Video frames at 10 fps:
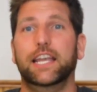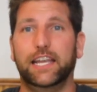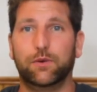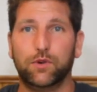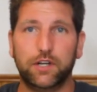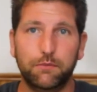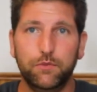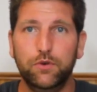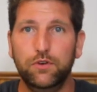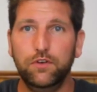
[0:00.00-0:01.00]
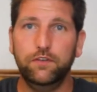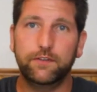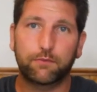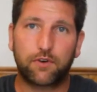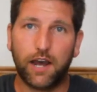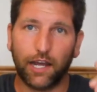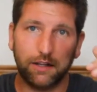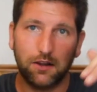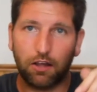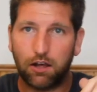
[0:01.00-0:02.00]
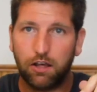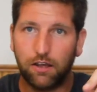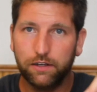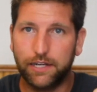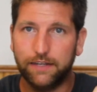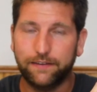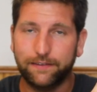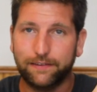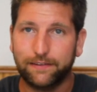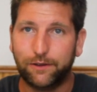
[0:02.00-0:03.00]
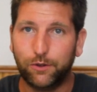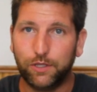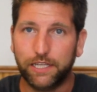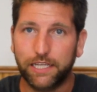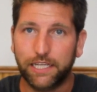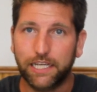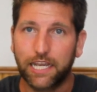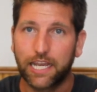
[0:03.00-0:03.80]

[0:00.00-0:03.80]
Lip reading: and we're gonna move and prod along nice and slowly,